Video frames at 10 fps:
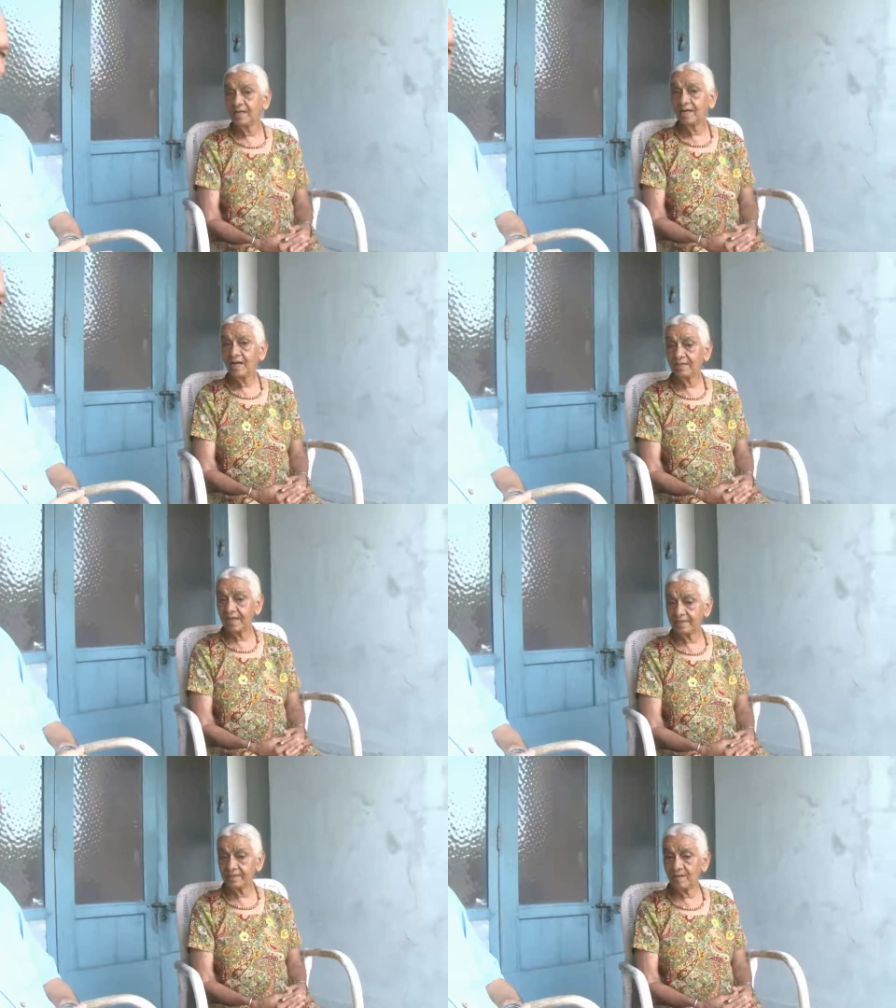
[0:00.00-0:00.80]
At
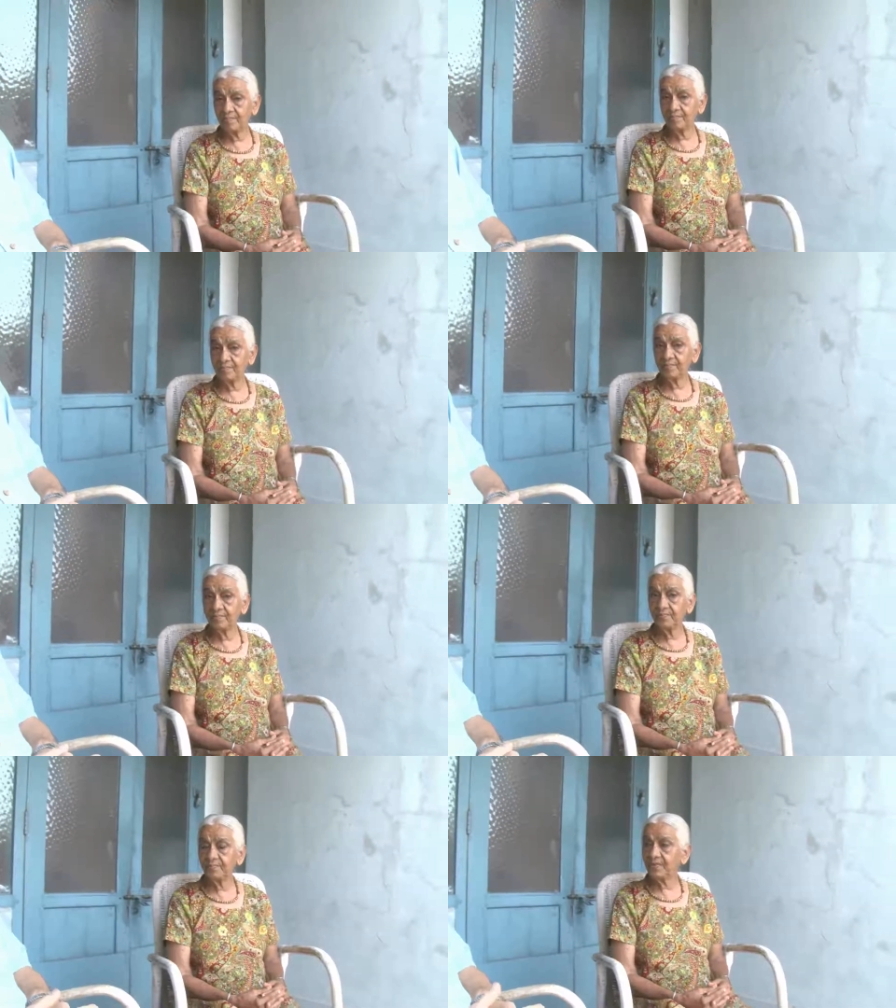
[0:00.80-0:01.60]
that time,
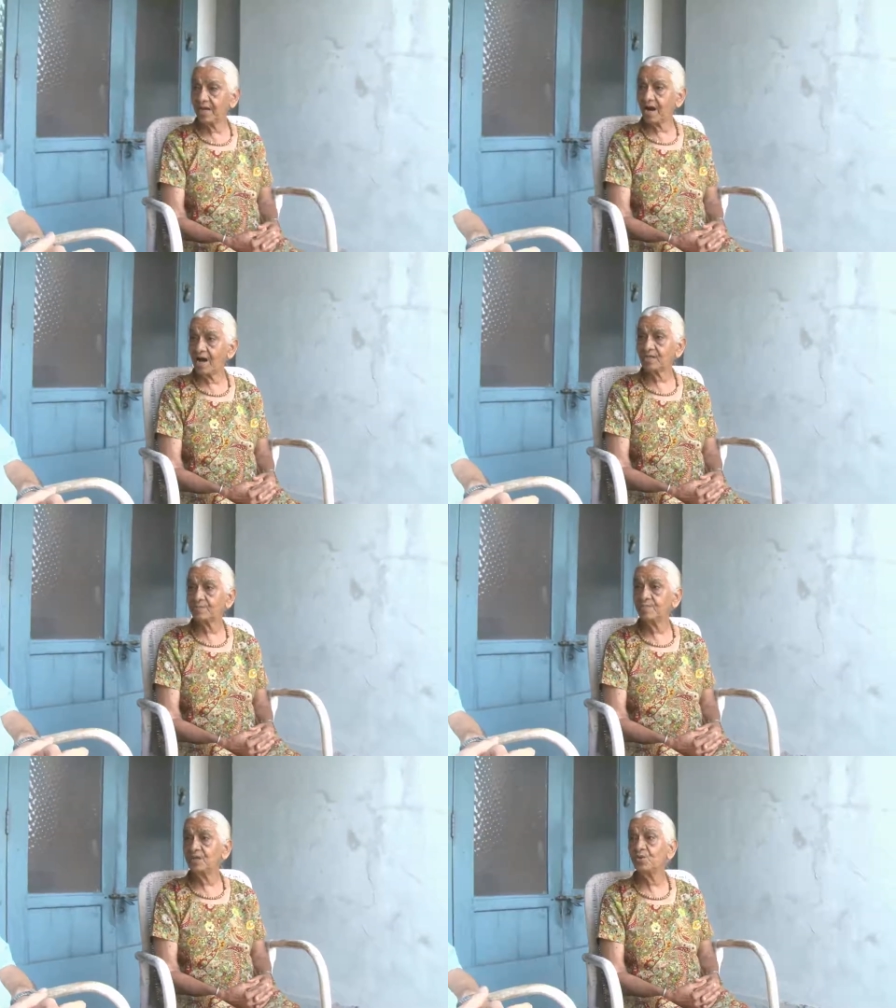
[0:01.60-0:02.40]
they asked
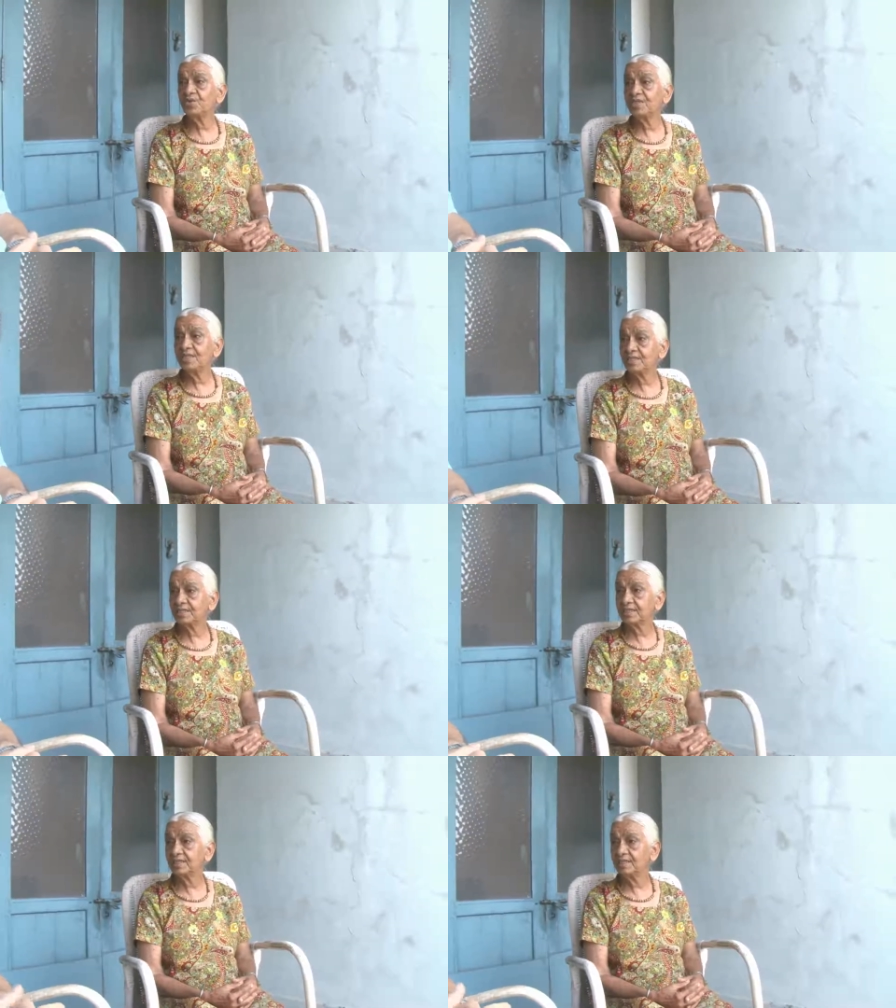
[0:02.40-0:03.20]
me to
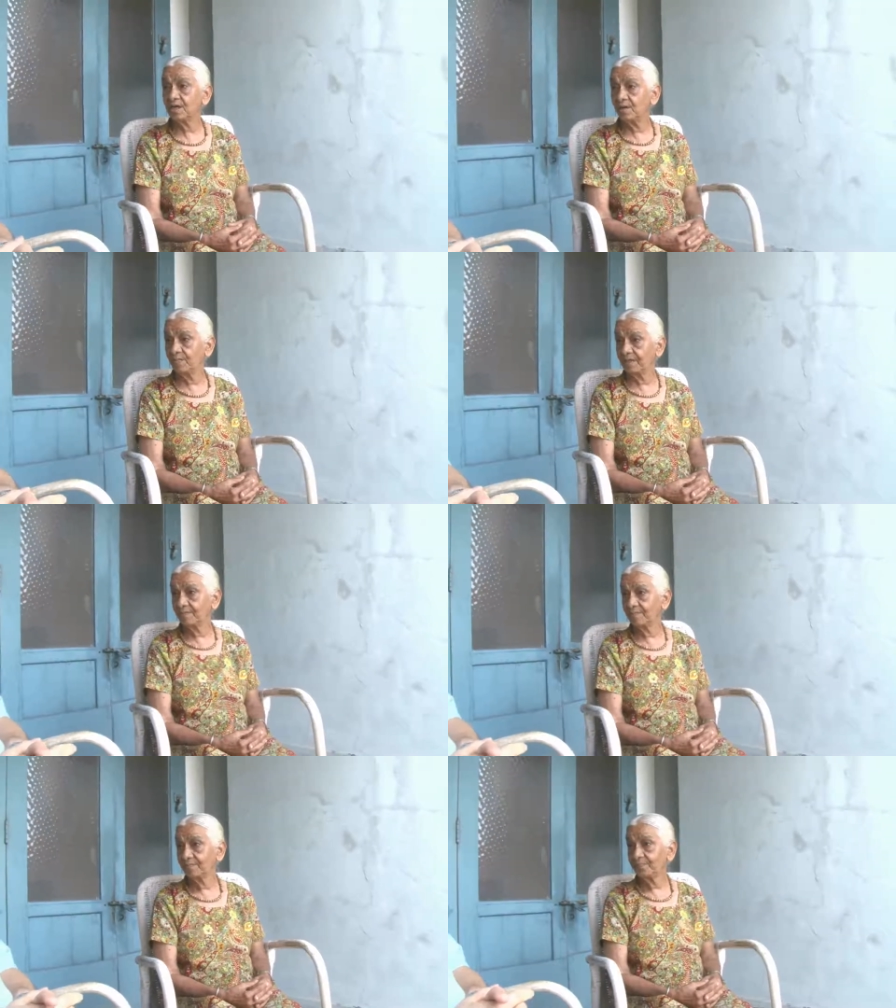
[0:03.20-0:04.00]
teach German.
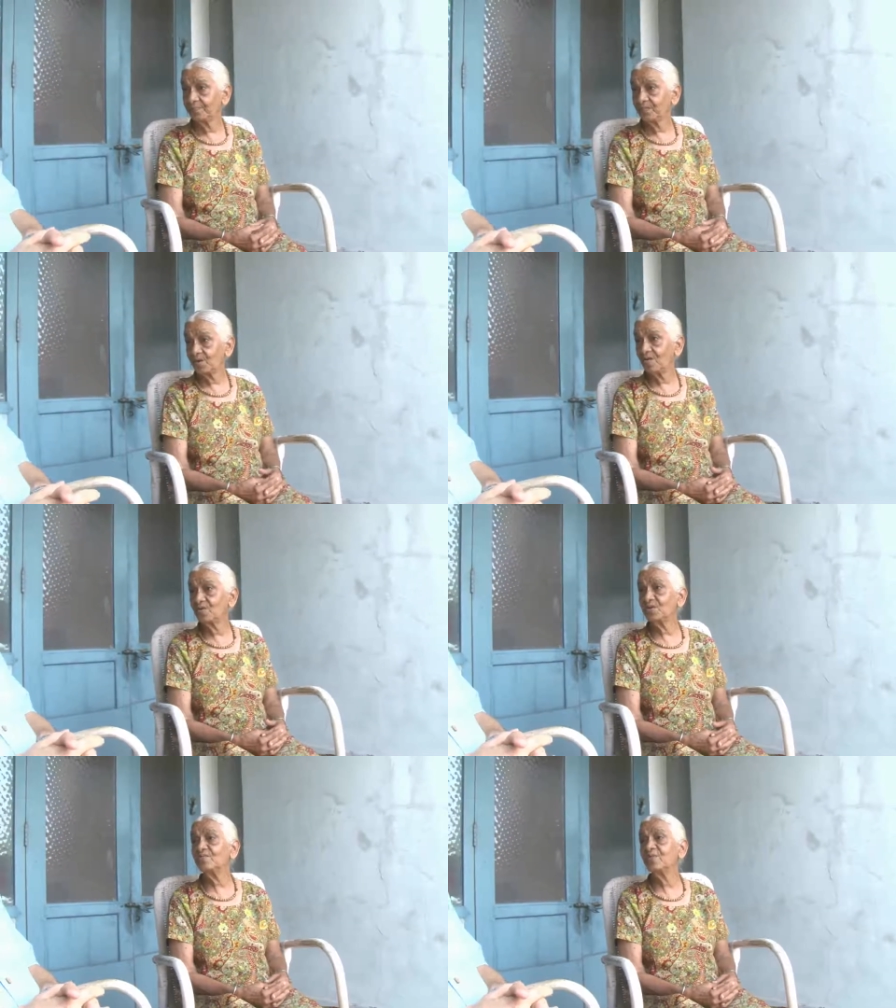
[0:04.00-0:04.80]
So I
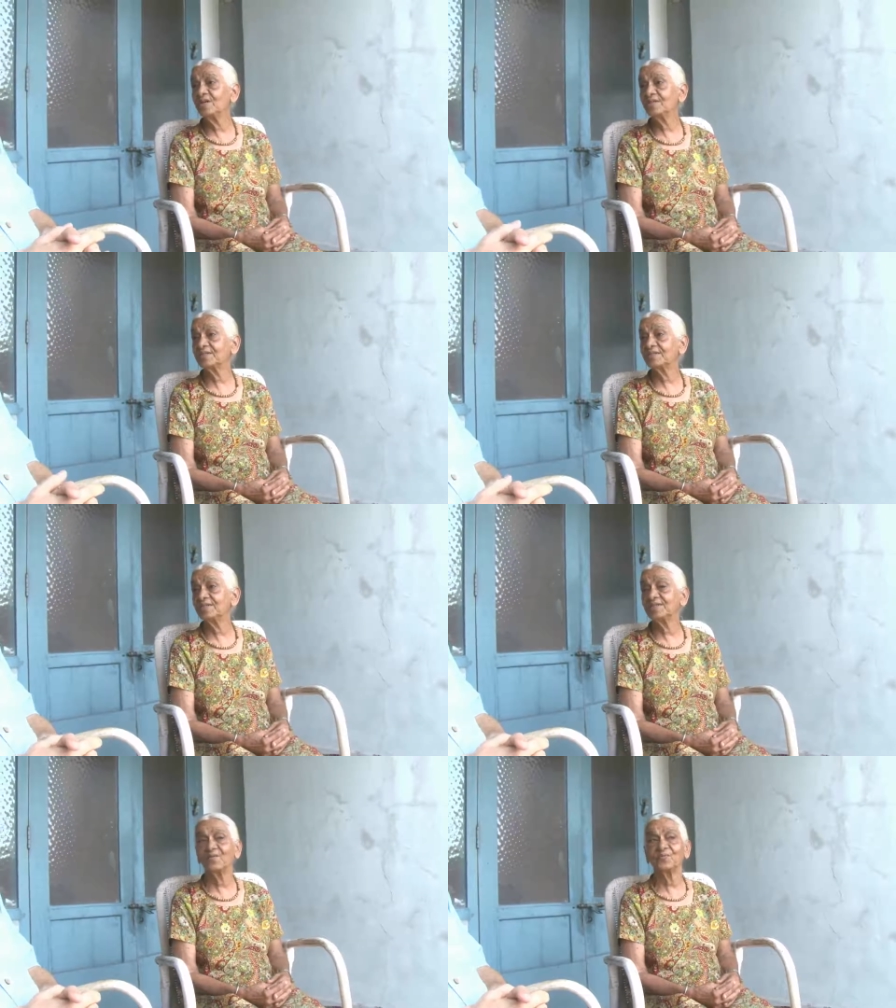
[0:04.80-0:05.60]
was the first
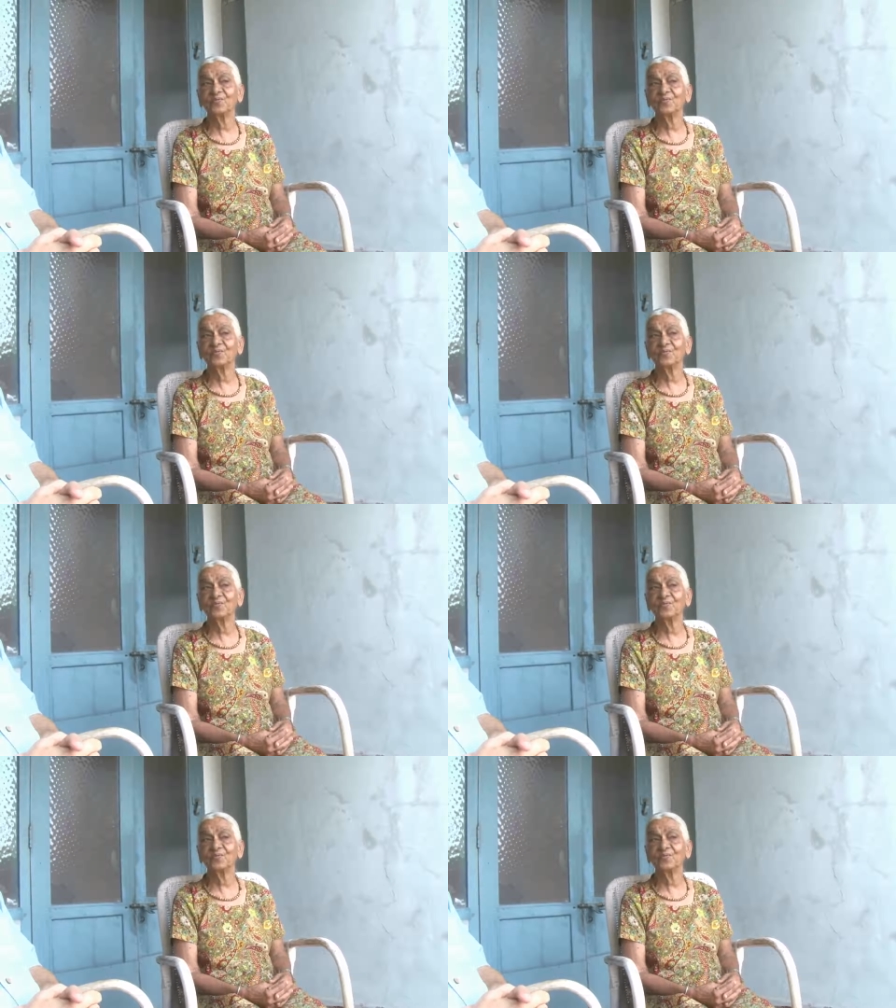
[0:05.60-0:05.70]
teacher.